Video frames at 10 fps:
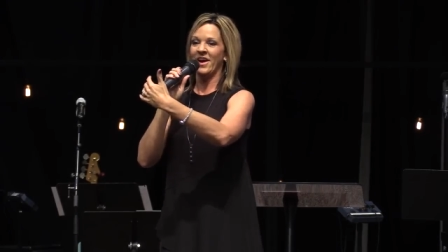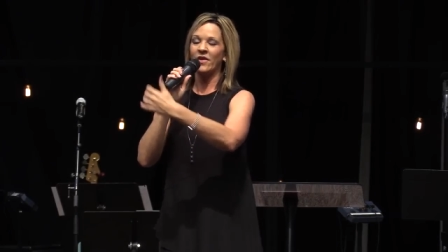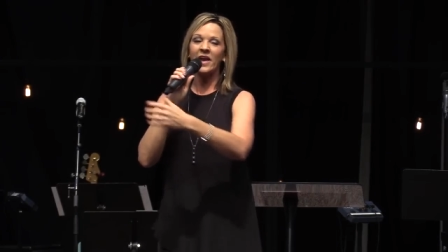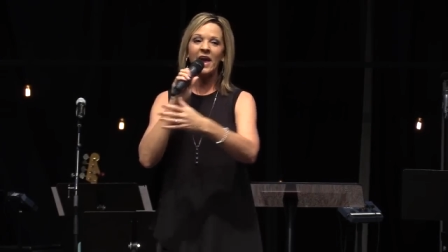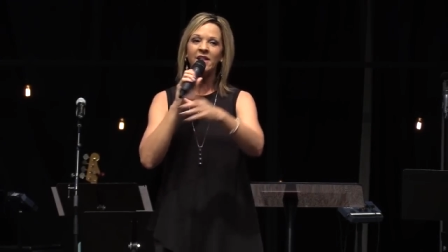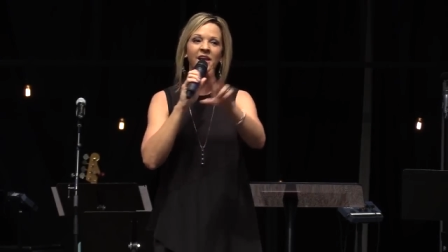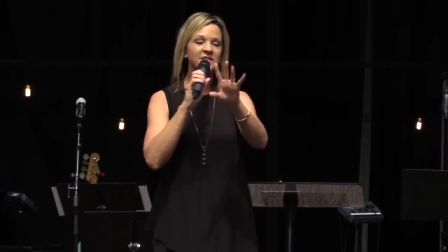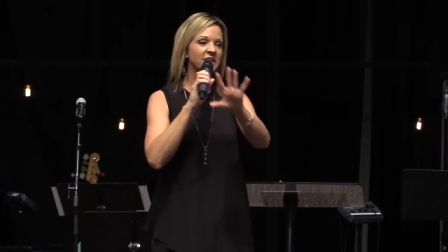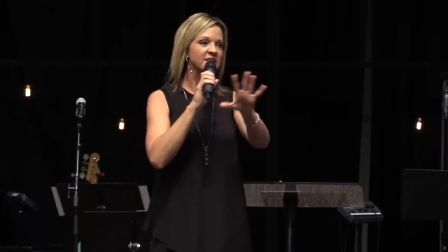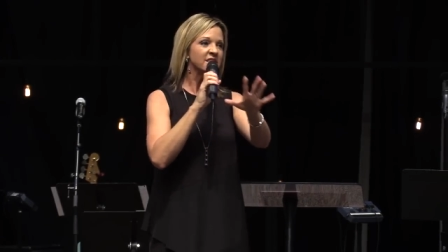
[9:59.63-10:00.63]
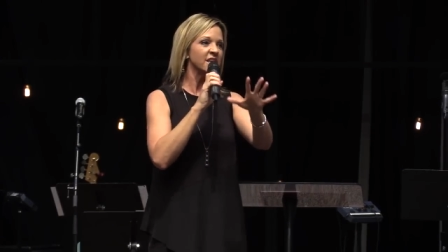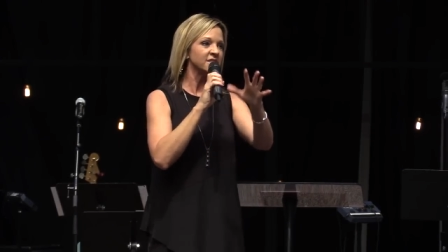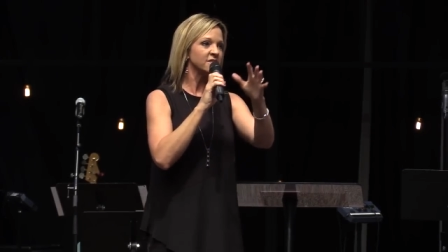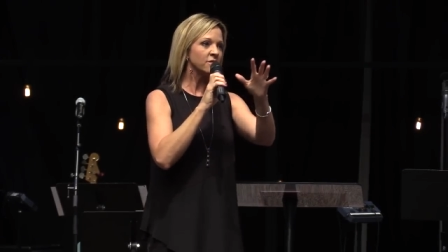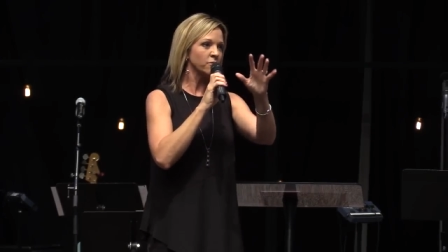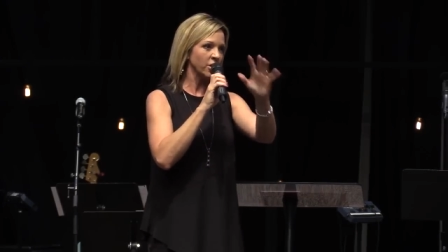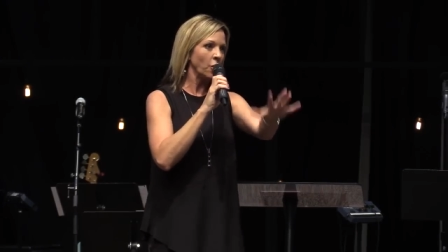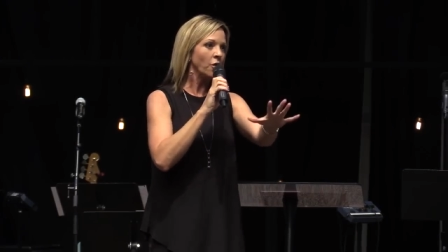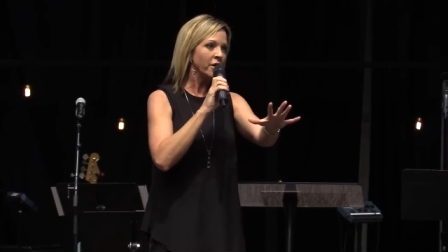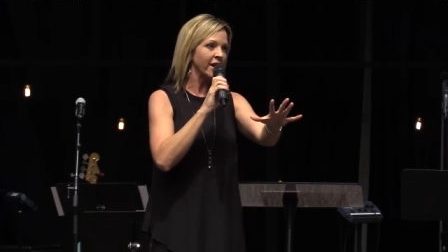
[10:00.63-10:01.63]
Okay, and it's it's it's
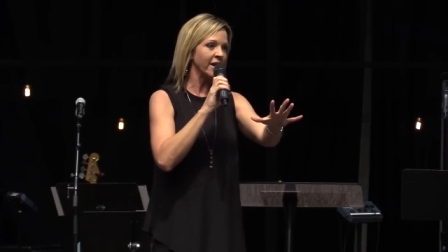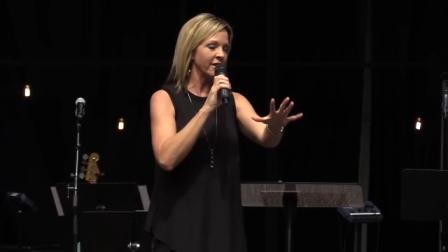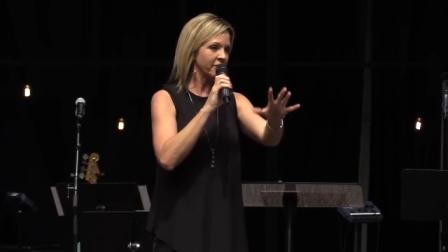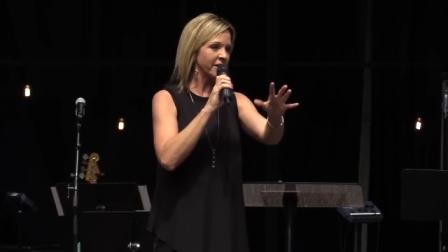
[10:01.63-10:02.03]
recorded.